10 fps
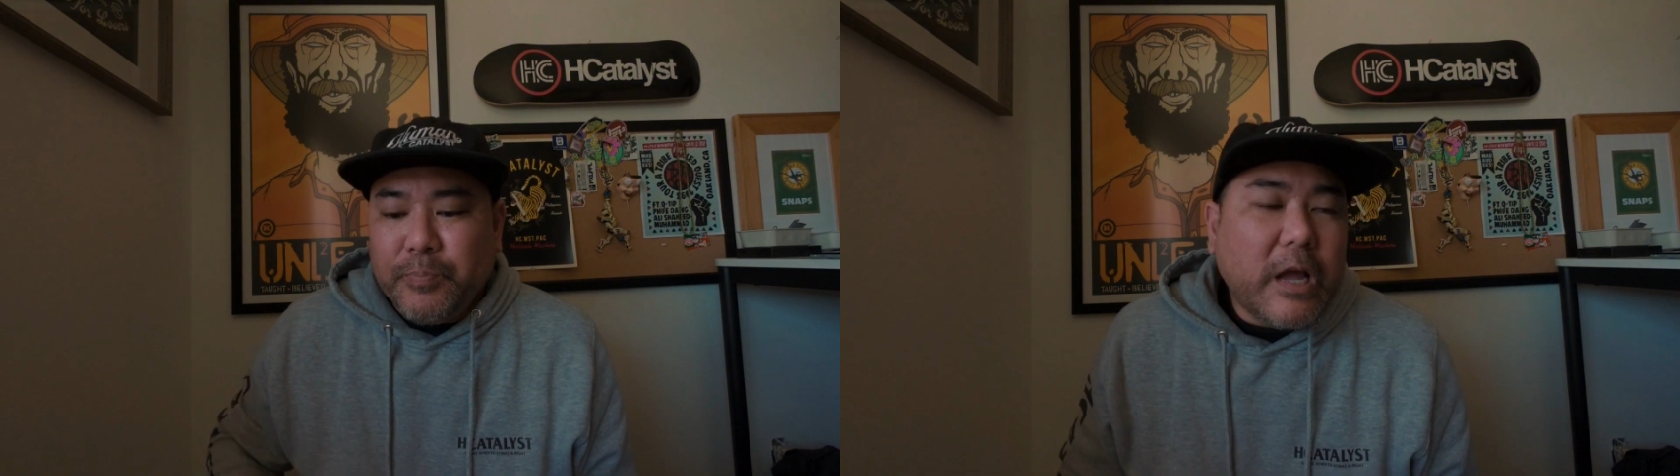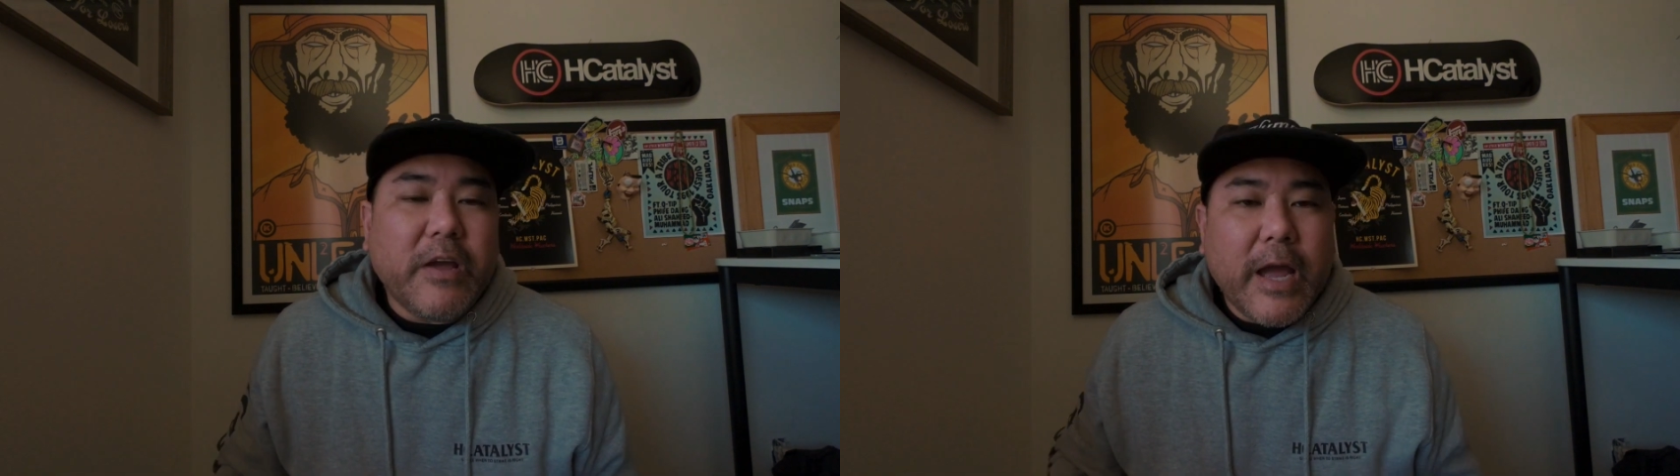
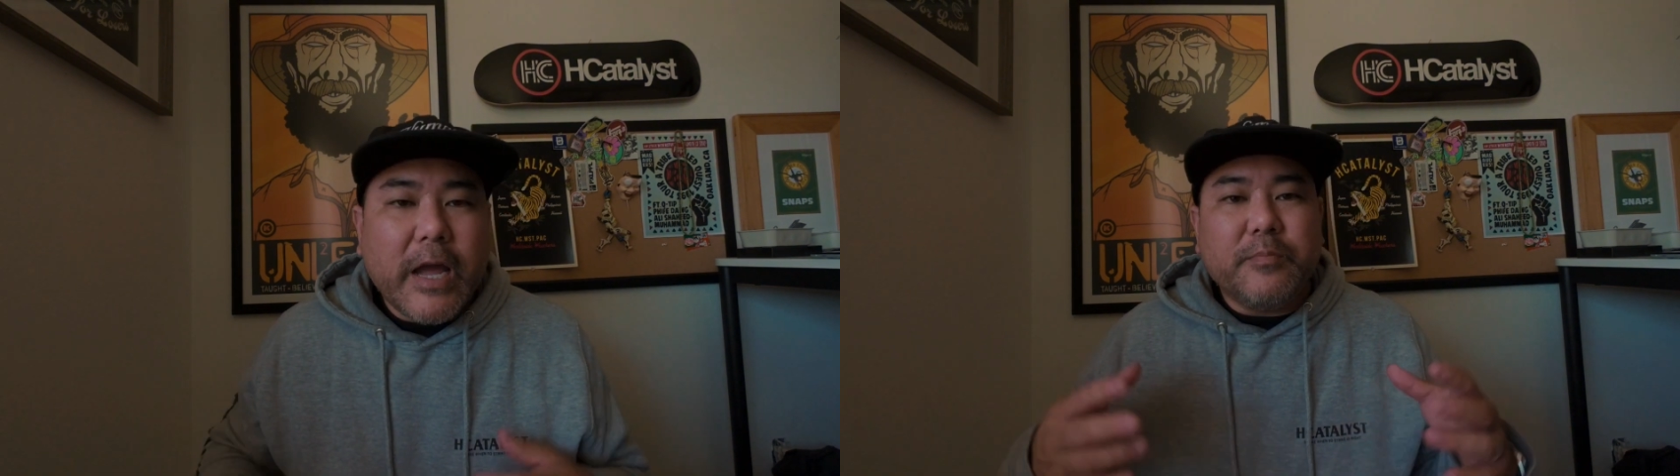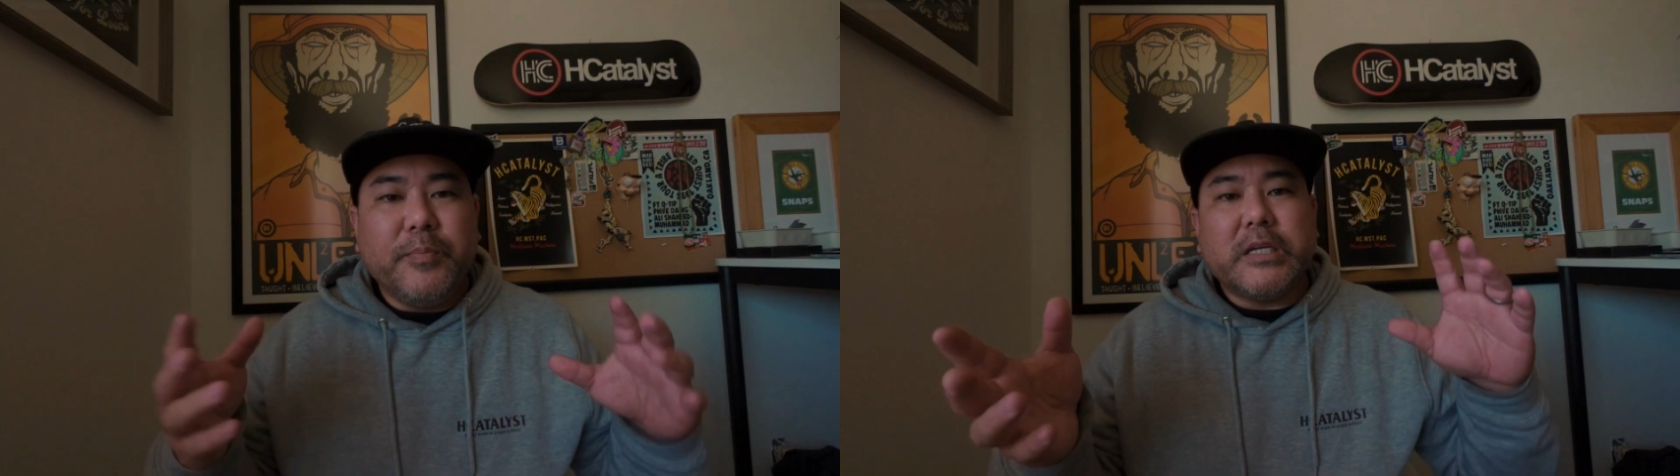I've
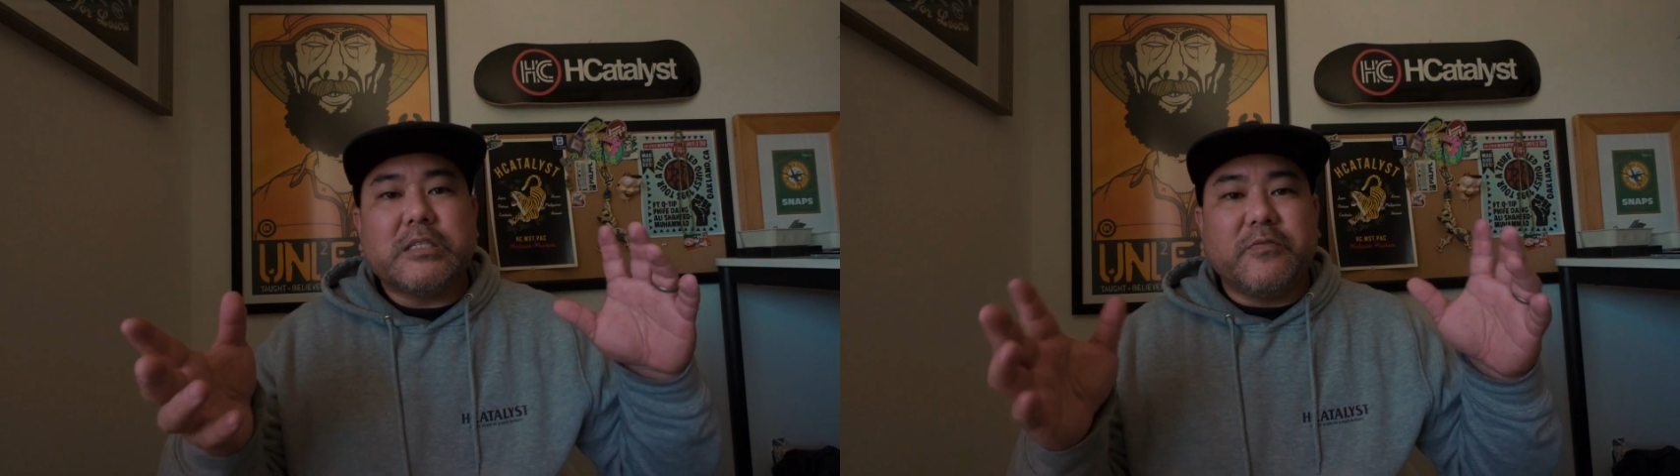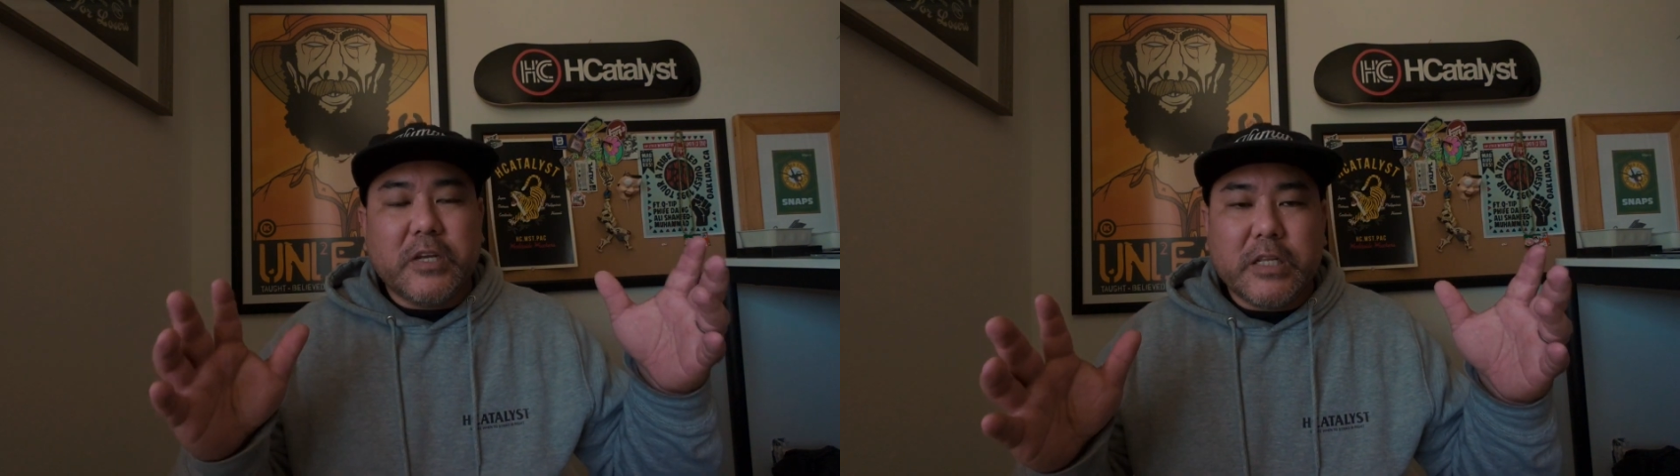had
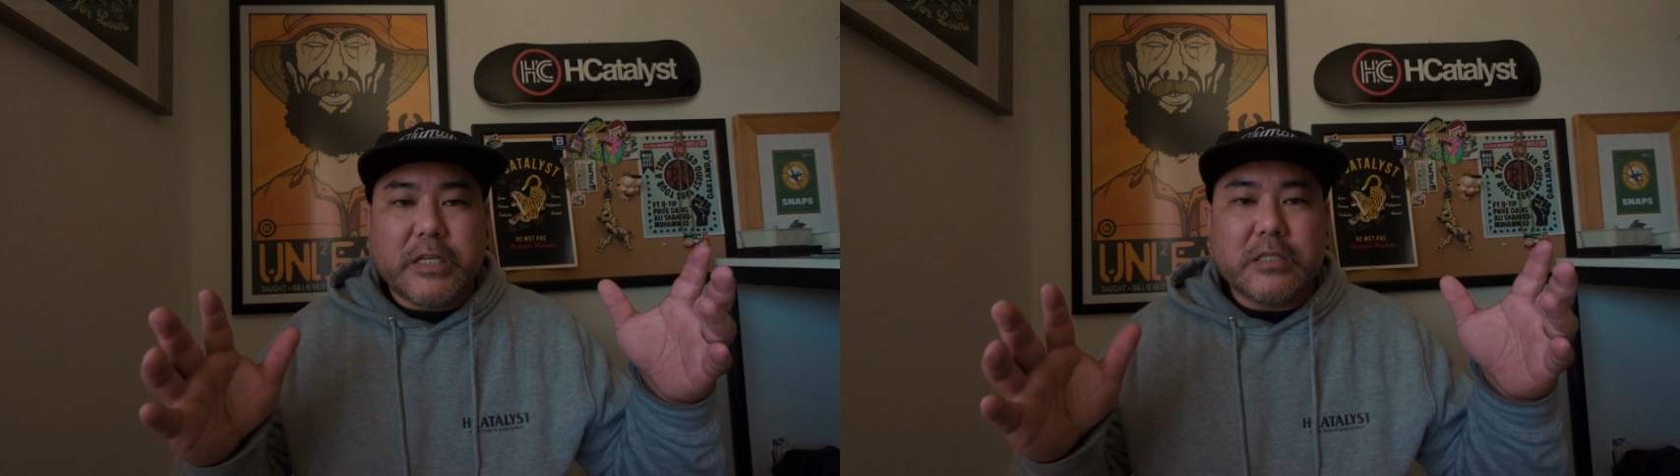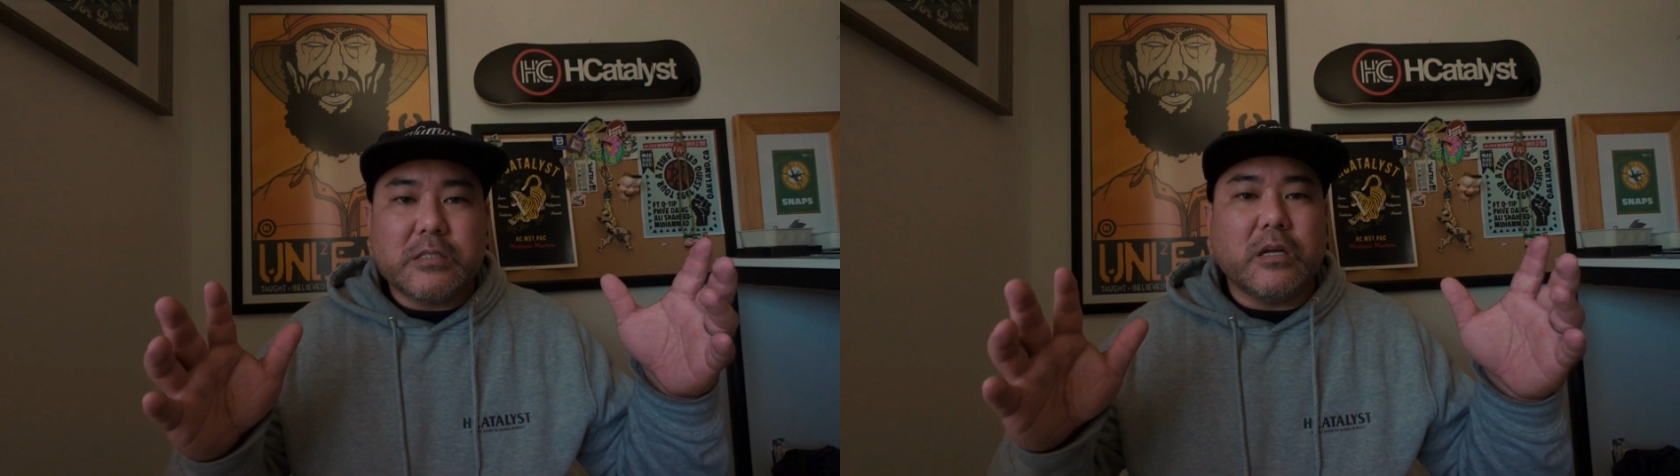mixed
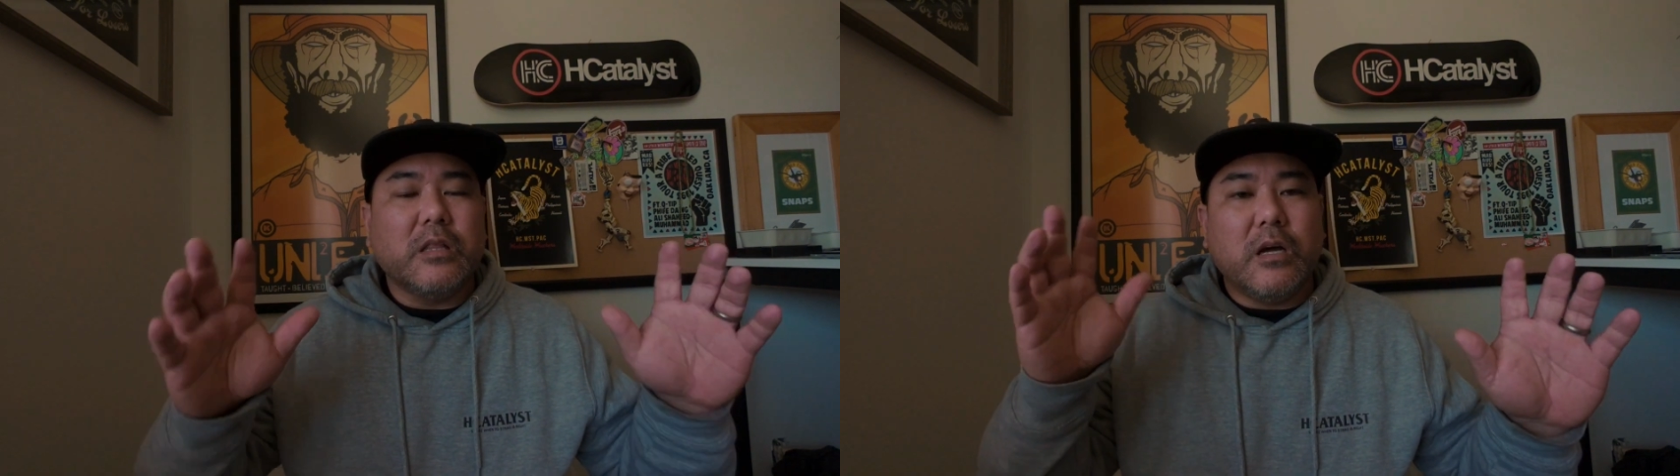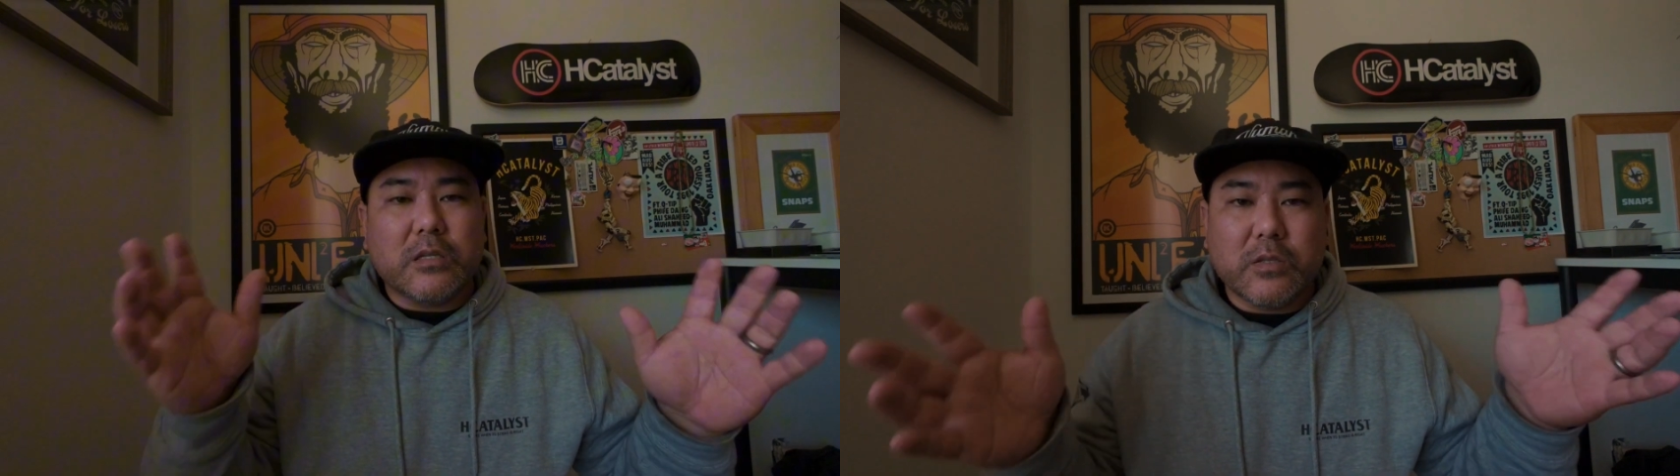feelings
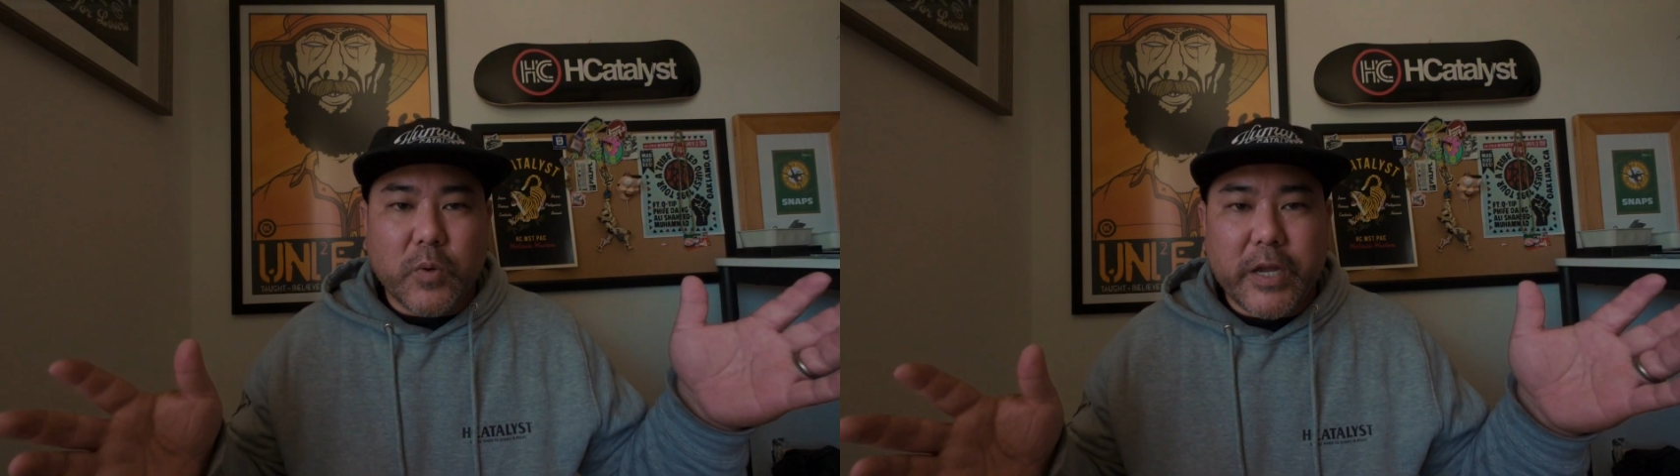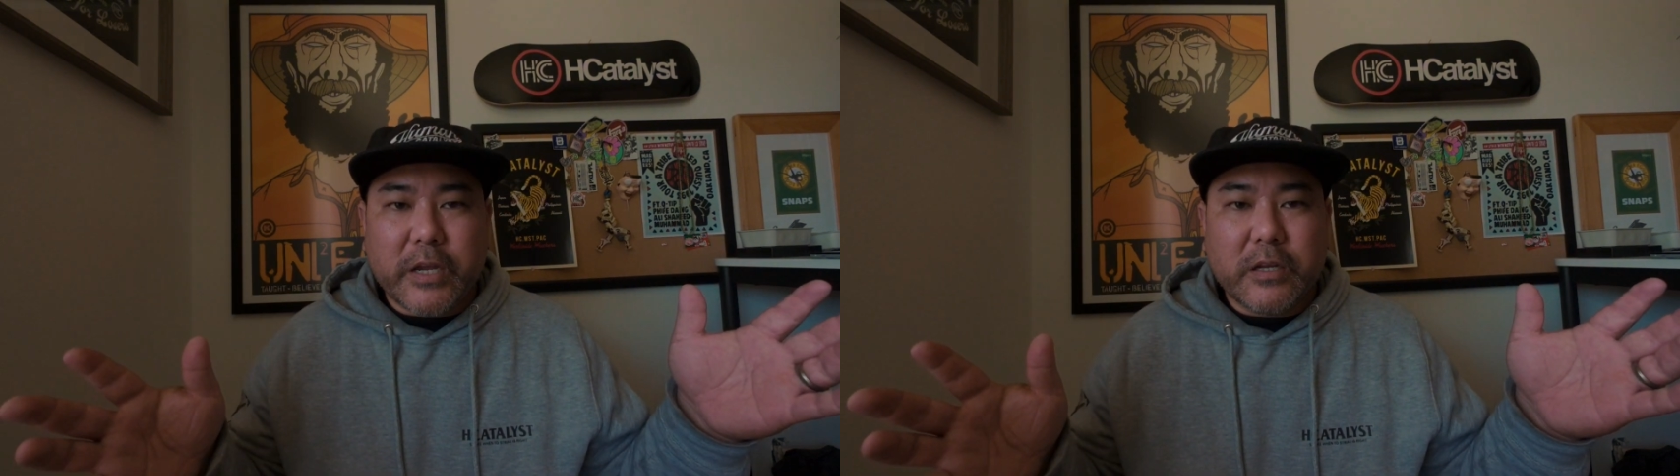along the
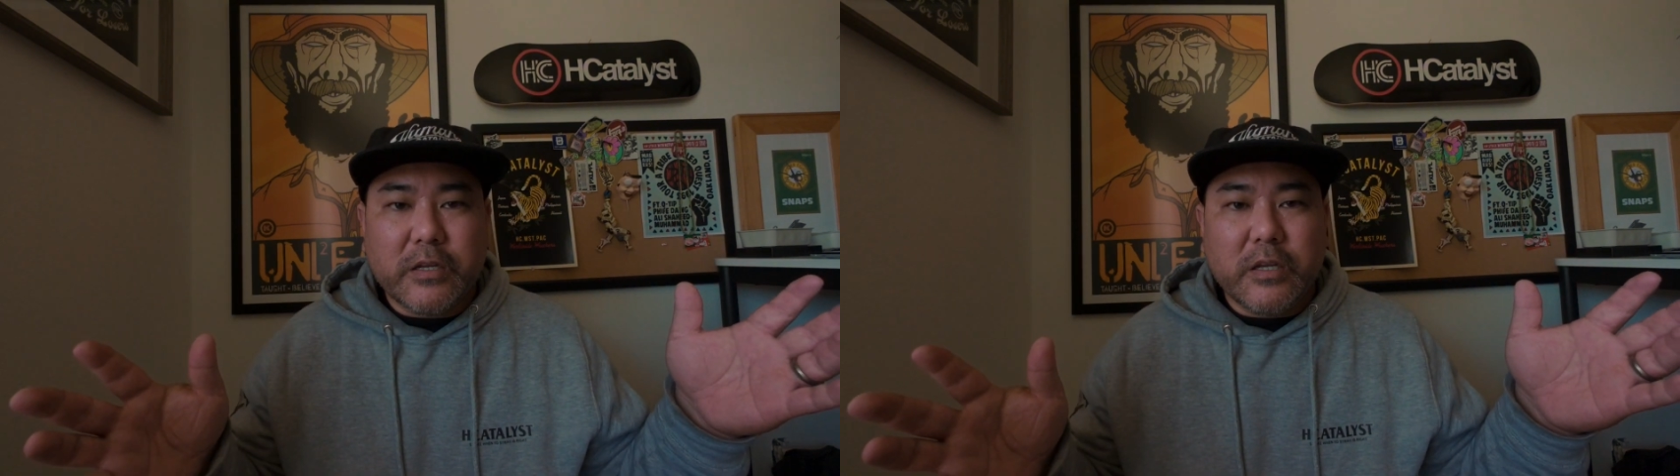way.